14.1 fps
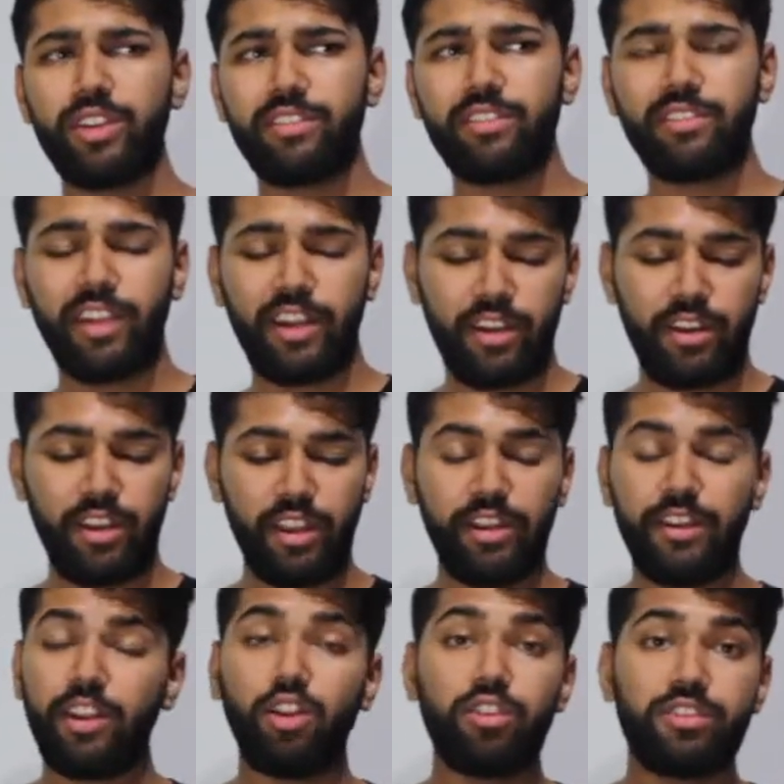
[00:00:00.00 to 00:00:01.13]
reasons that
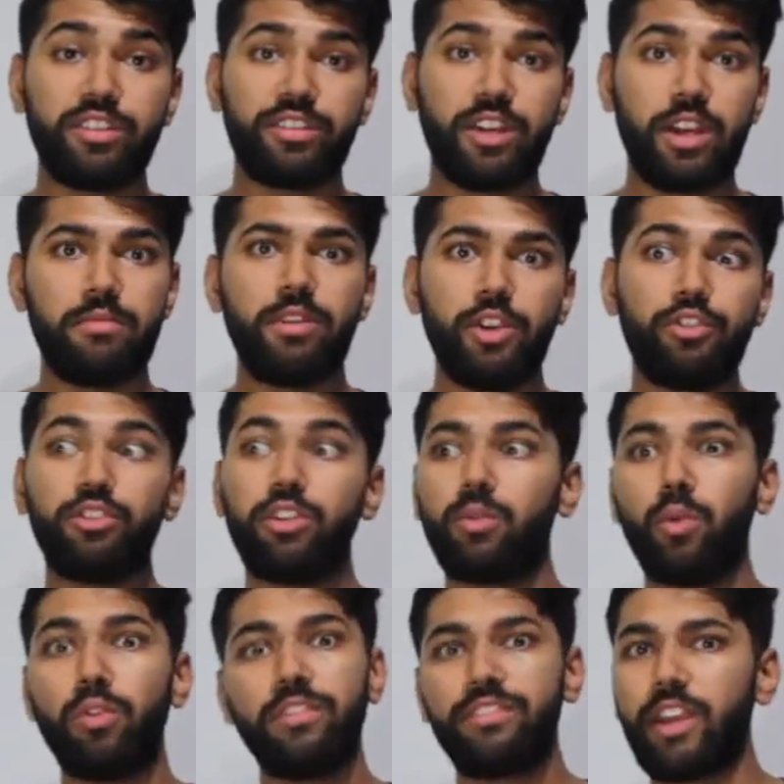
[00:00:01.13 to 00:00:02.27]
India lost this game and New Zealand
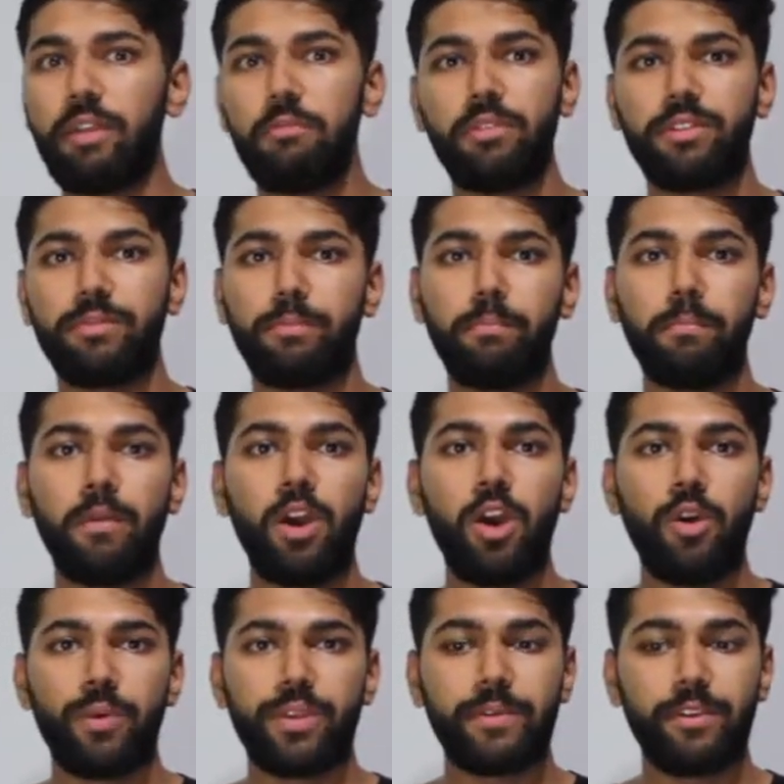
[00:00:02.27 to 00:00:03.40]
won this game
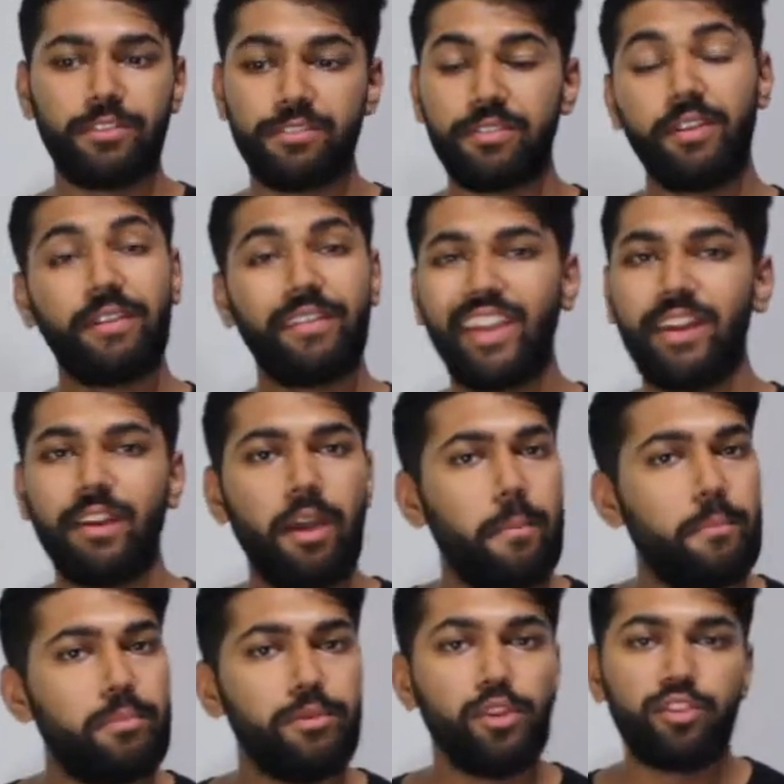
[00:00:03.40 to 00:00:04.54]
was because, again,
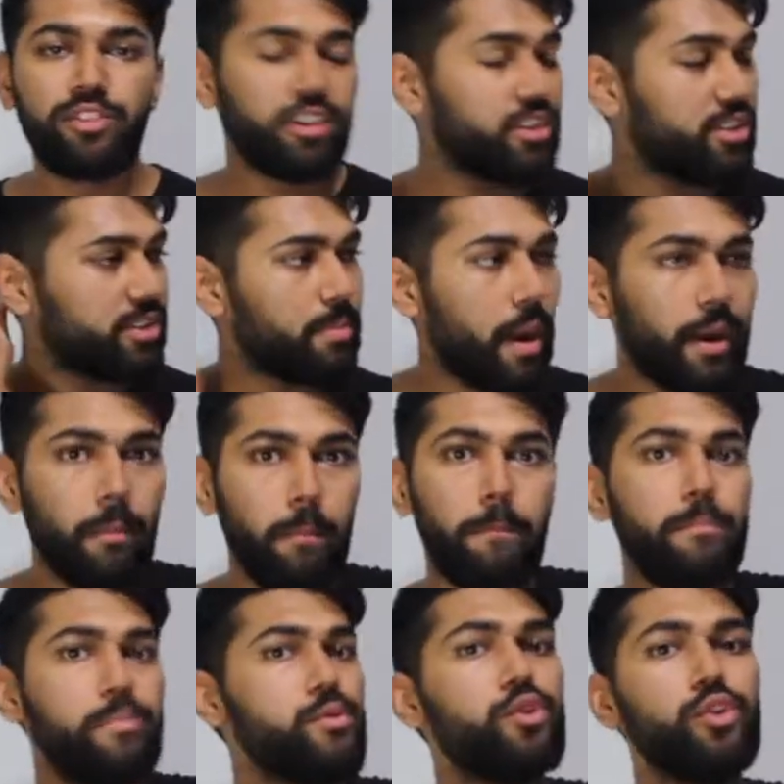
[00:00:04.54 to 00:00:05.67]
New Zealand just batted
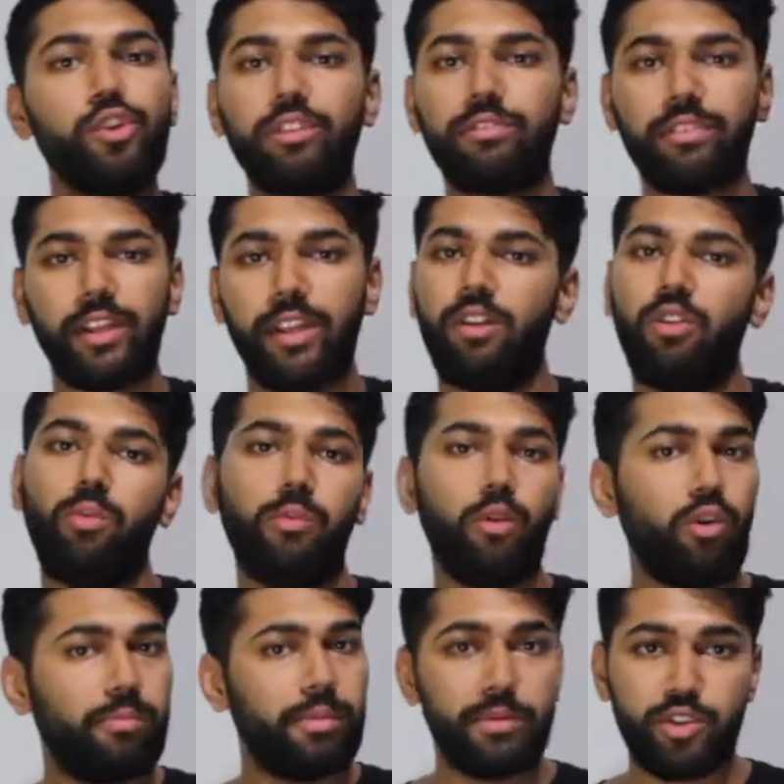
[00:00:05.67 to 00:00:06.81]
beautifully.
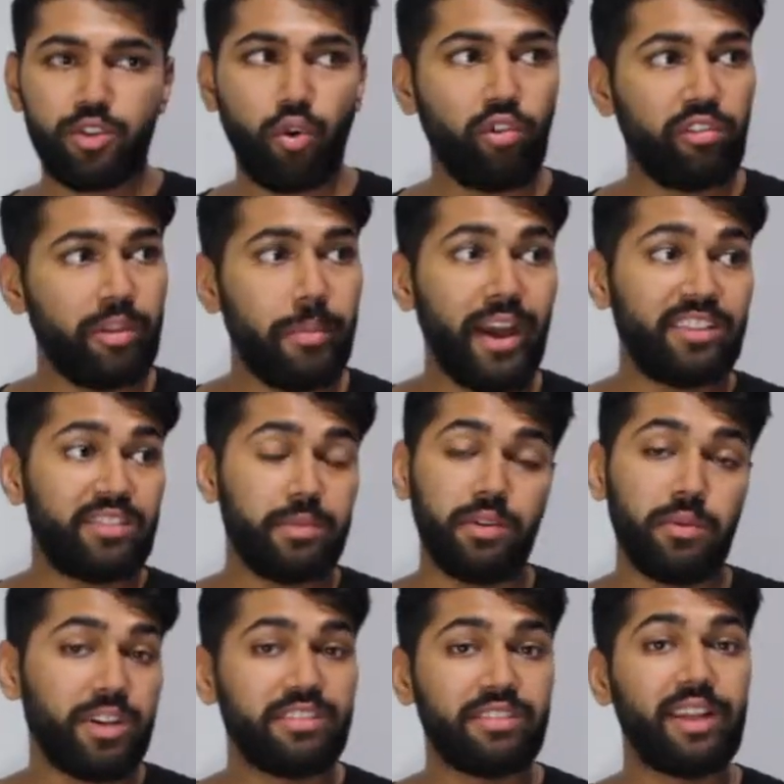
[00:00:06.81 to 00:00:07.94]
Pretty much all of the batsmen
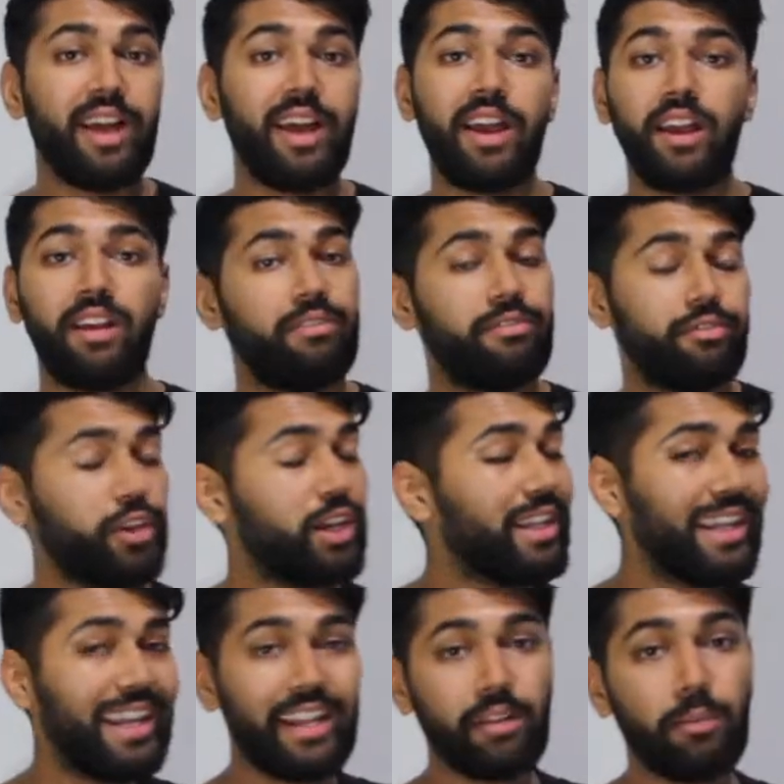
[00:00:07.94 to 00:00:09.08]
were just
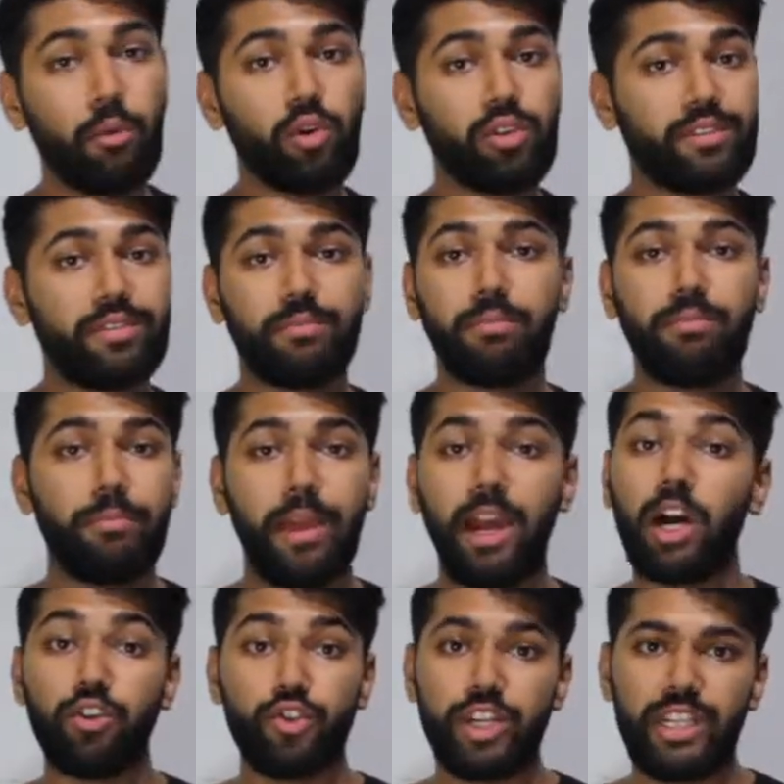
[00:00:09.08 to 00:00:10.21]
freely hitting the ball to
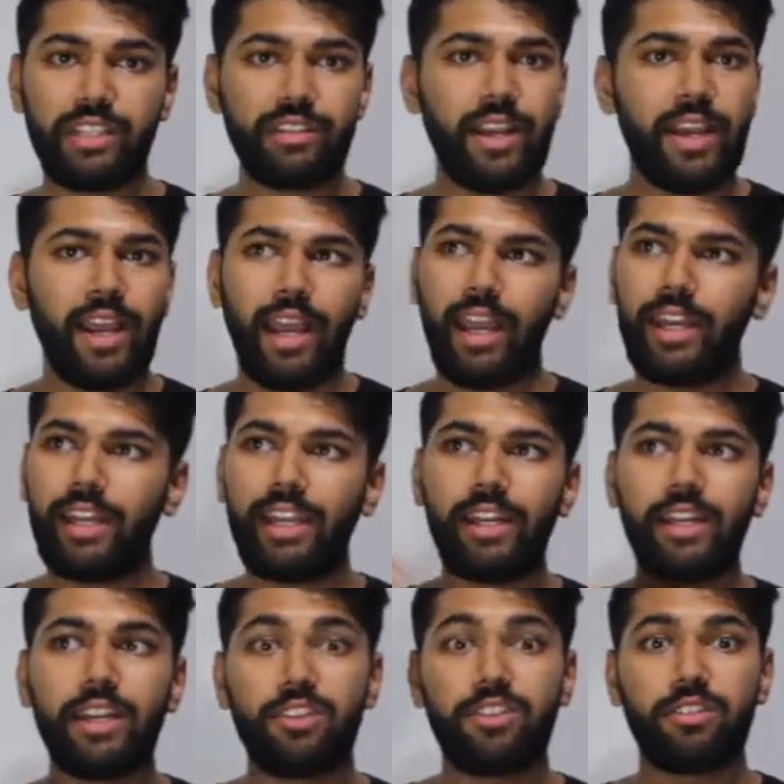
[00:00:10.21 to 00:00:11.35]
boundaries, and
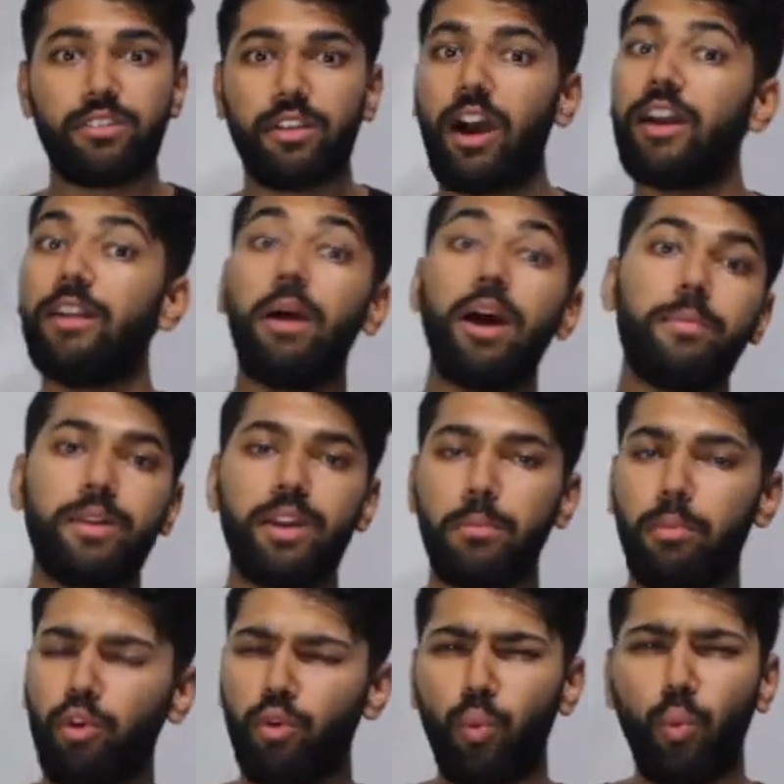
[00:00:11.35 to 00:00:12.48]
India just, in my opinion,
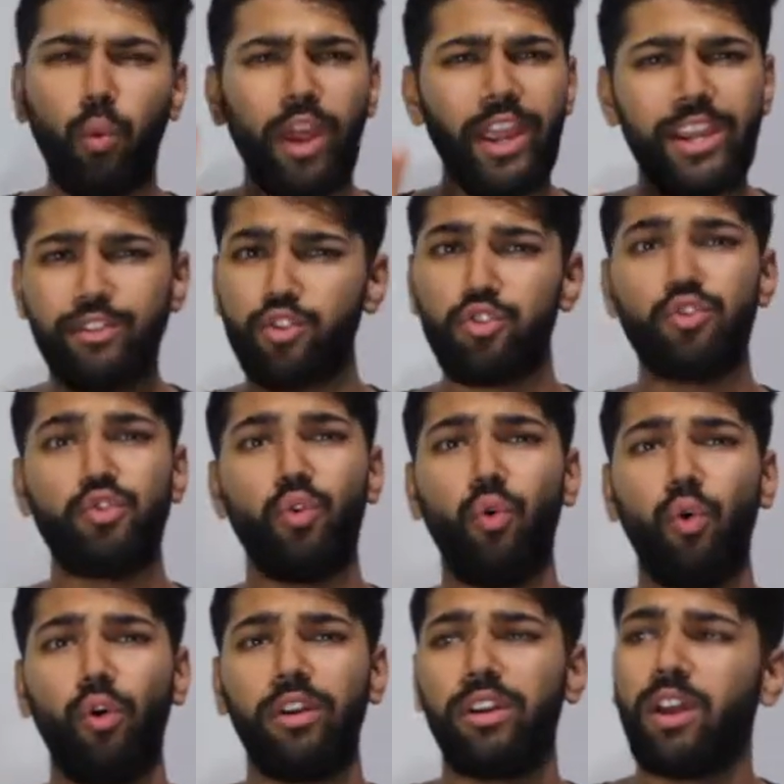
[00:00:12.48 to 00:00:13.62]
bowled way too
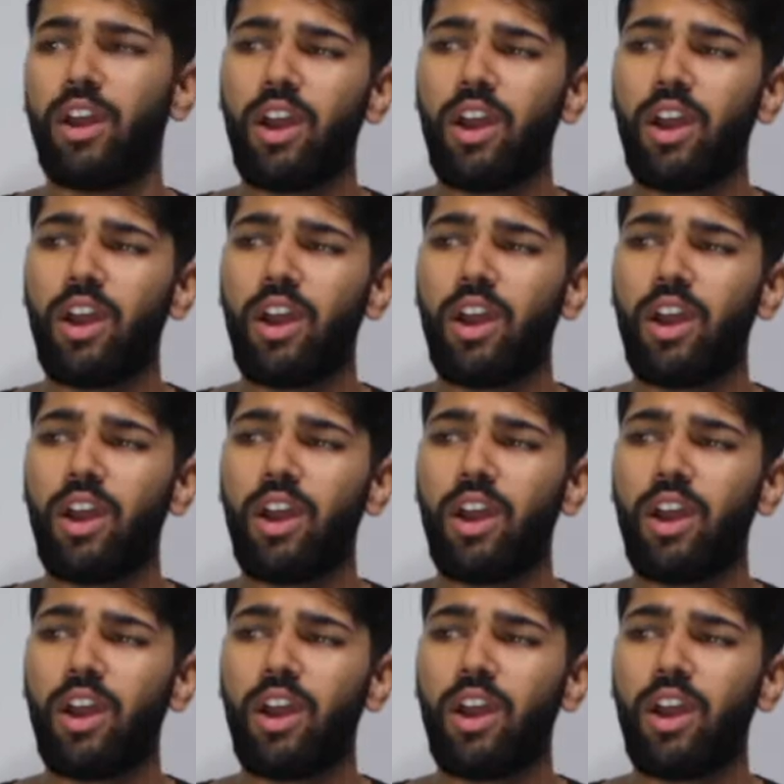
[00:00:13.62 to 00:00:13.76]
short,